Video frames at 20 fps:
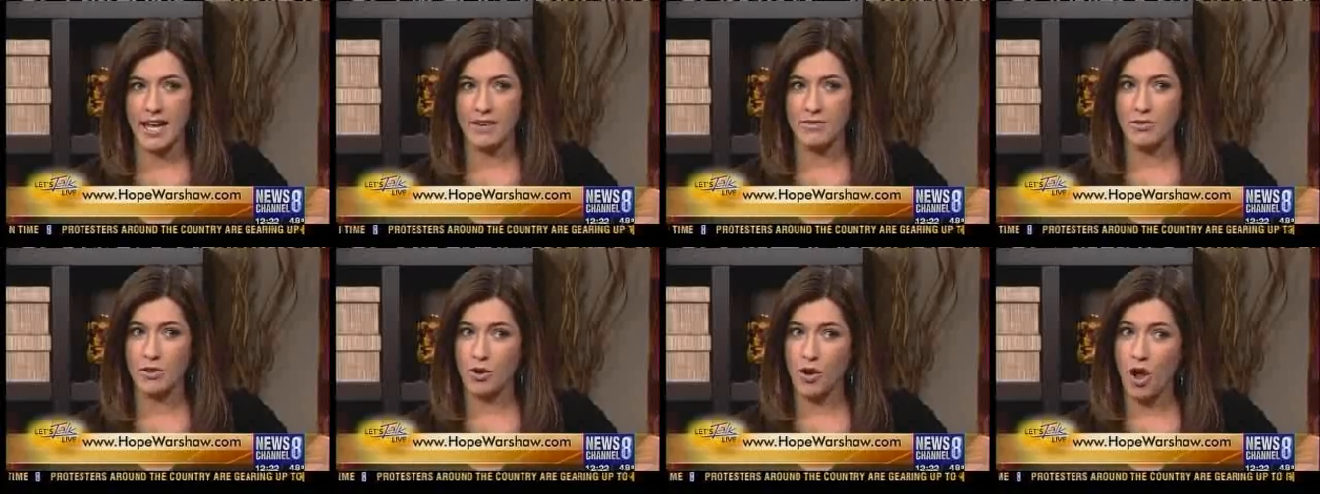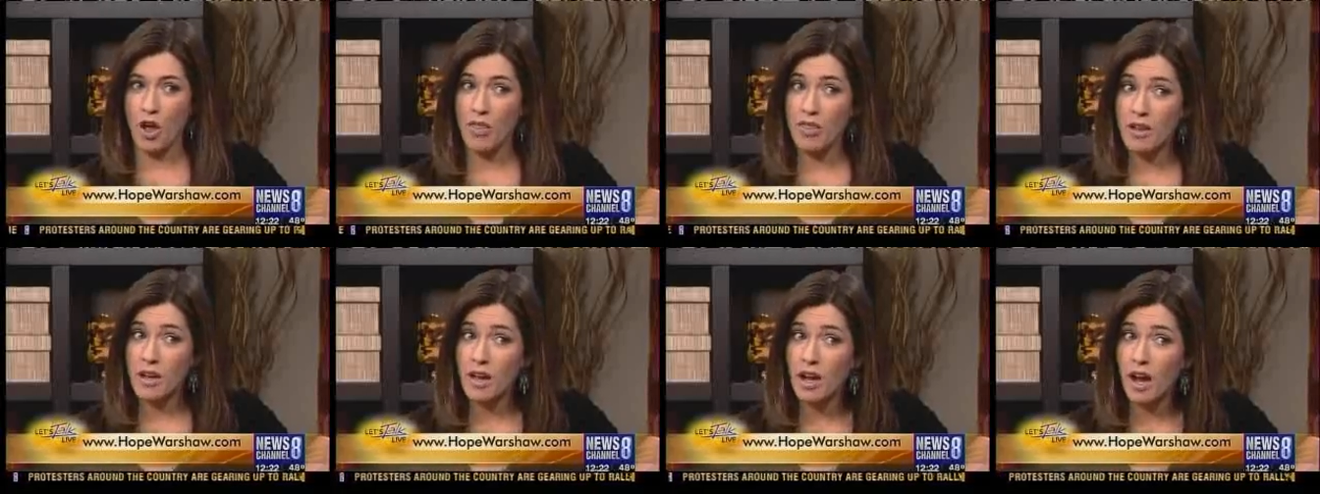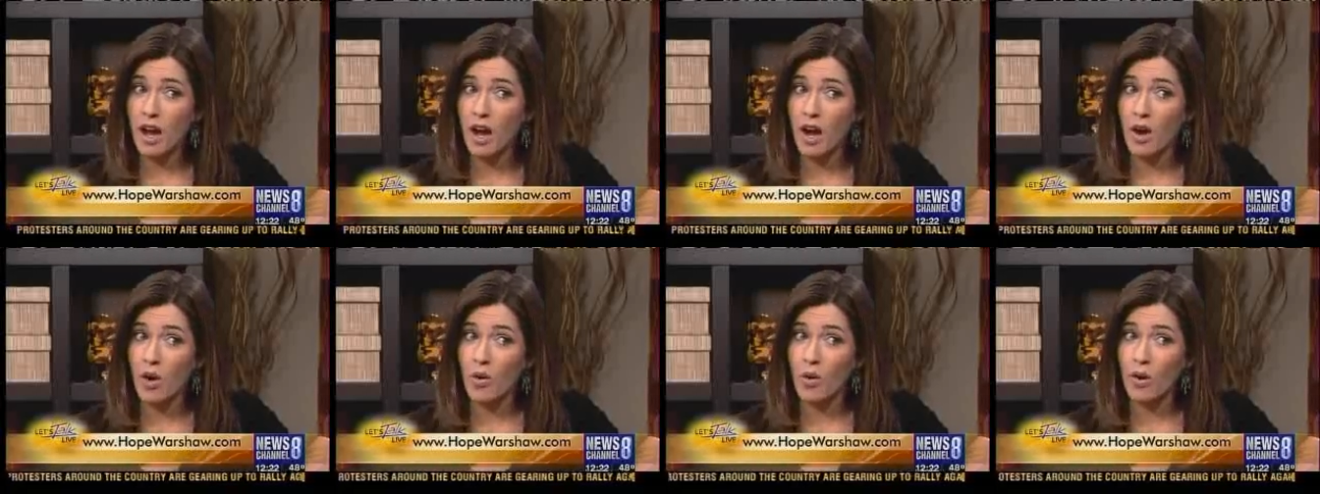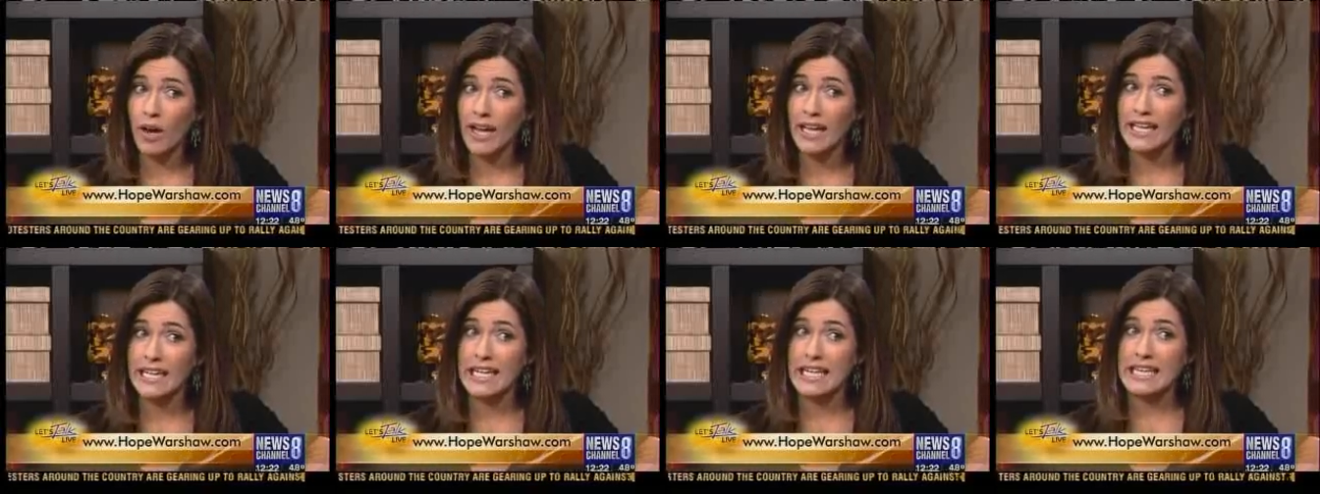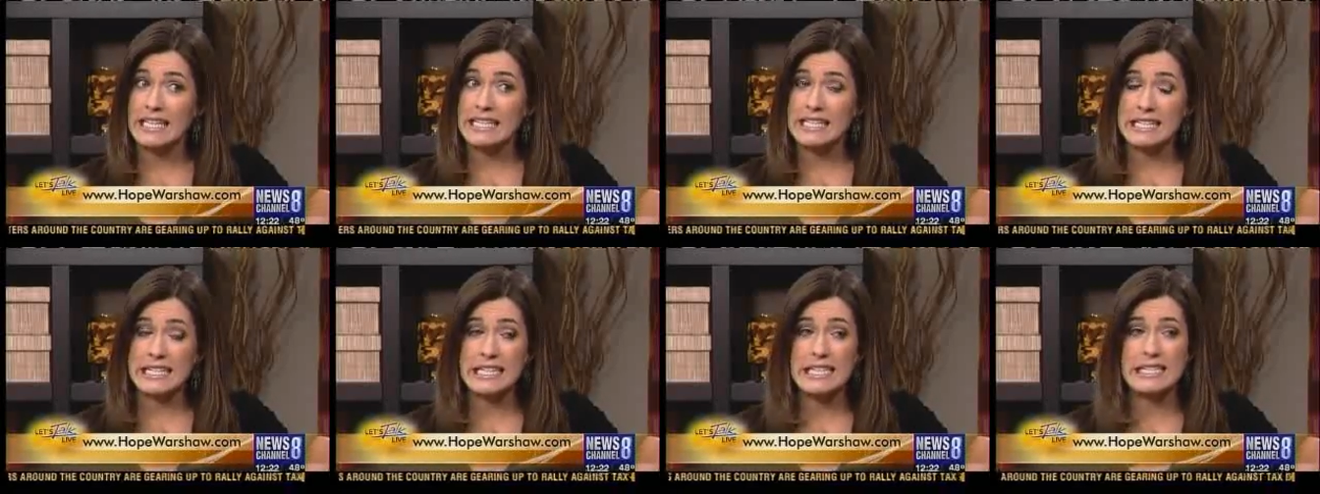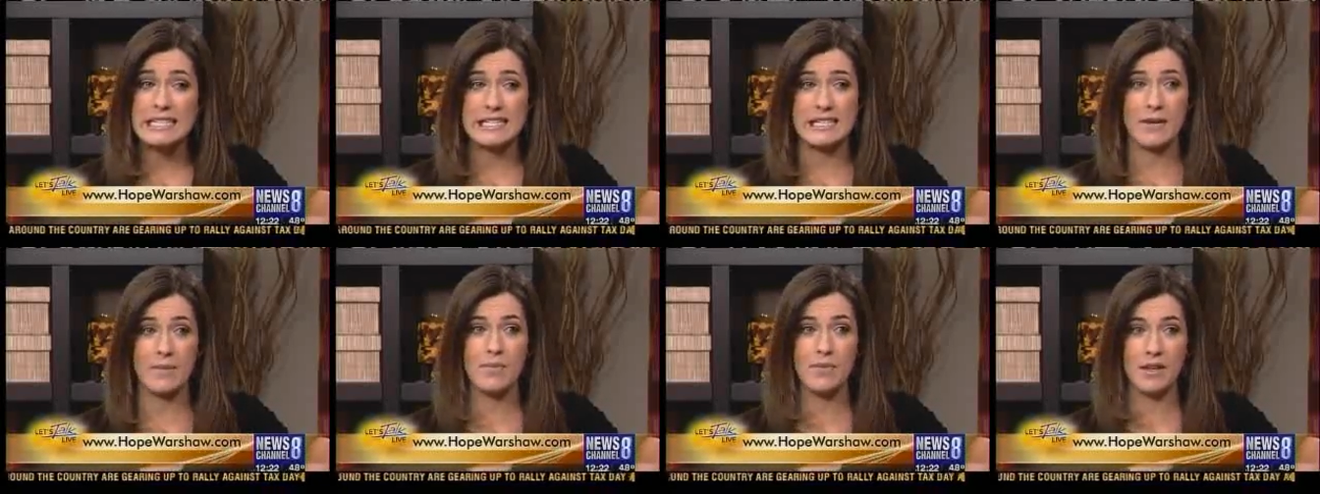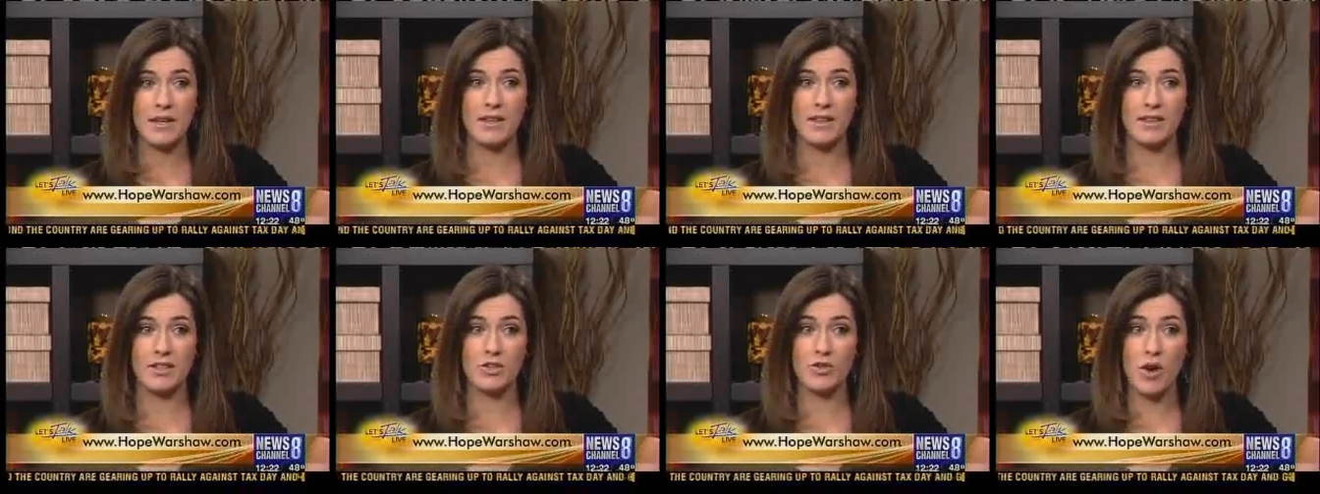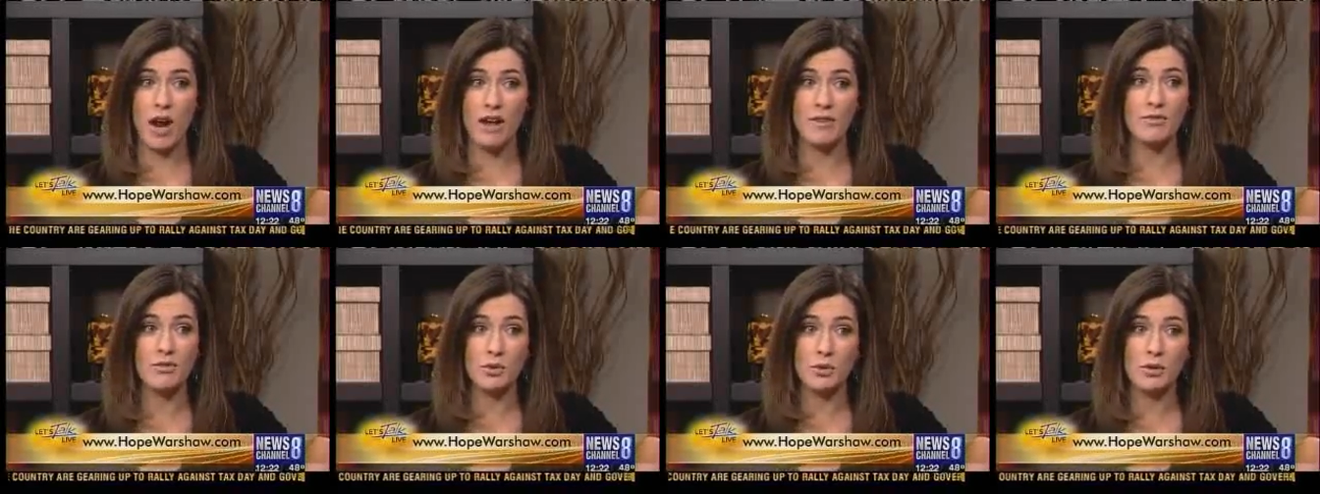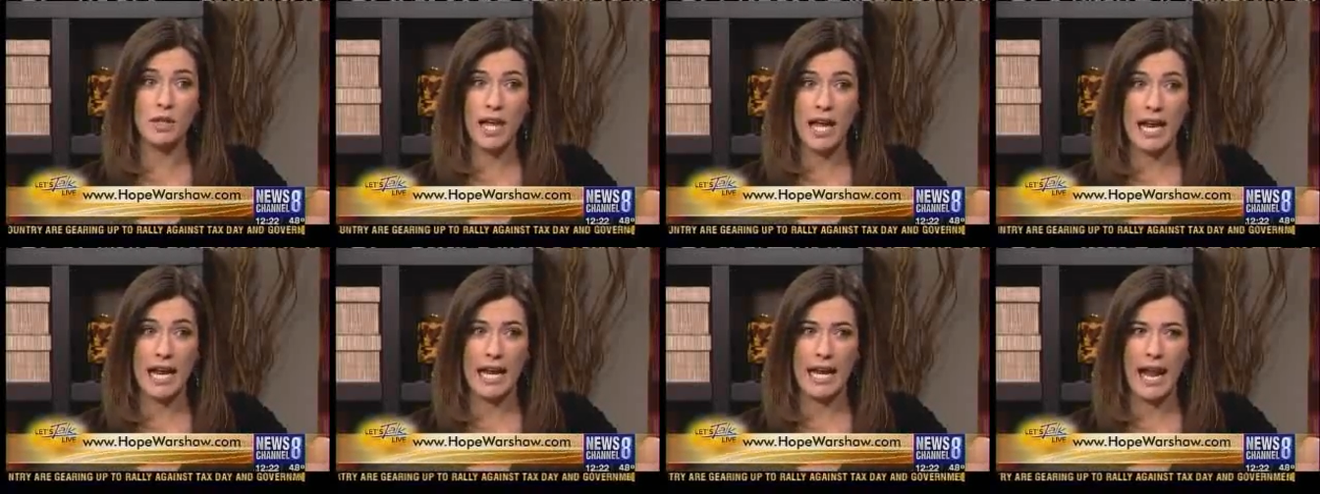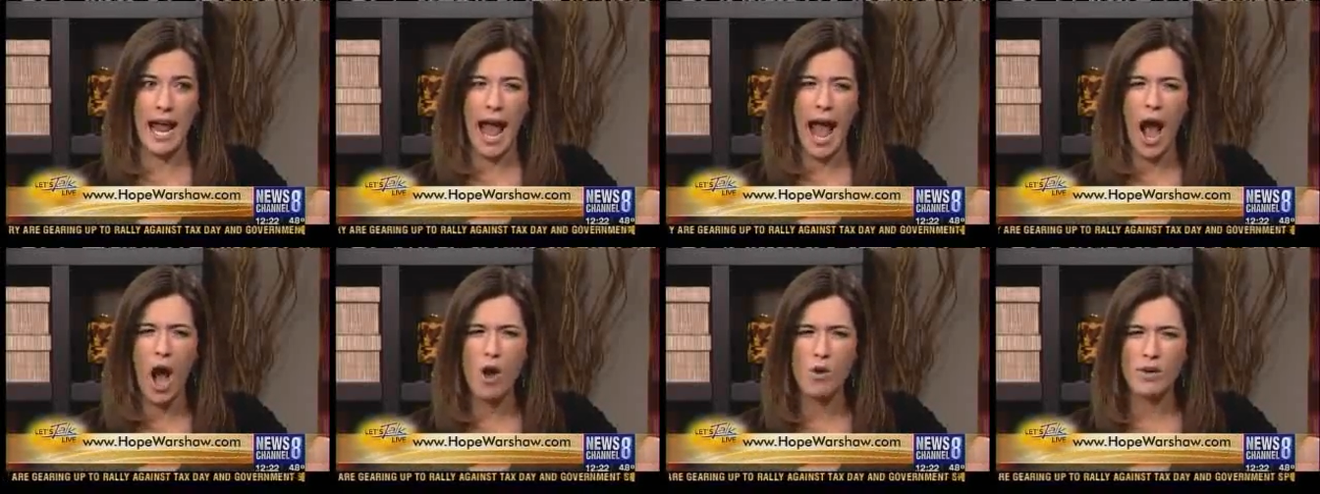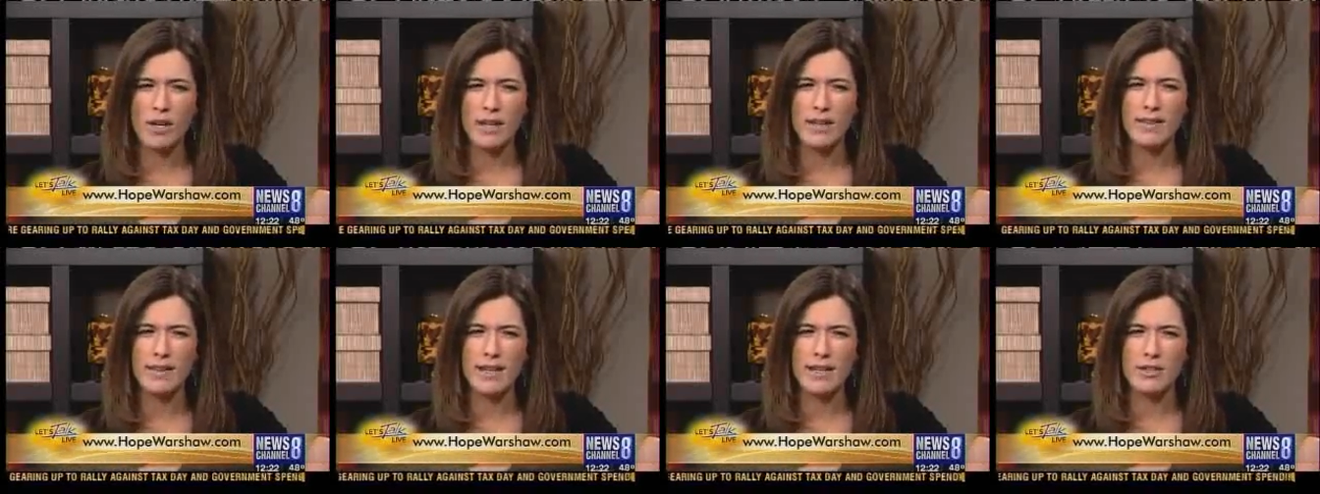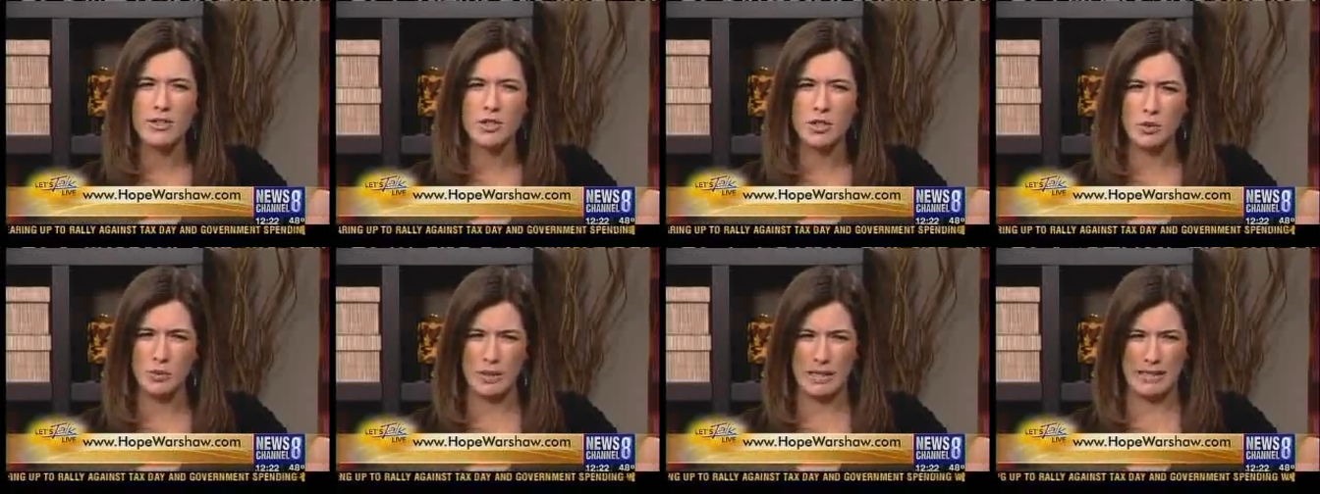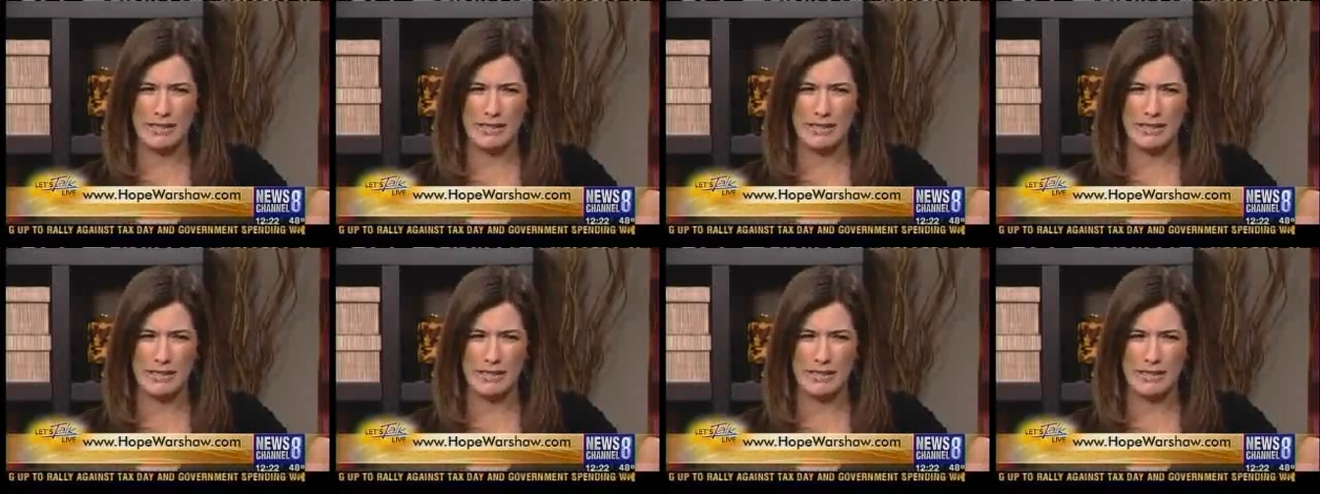and if they're on the go and need to get something in the drive-through lane, how can they do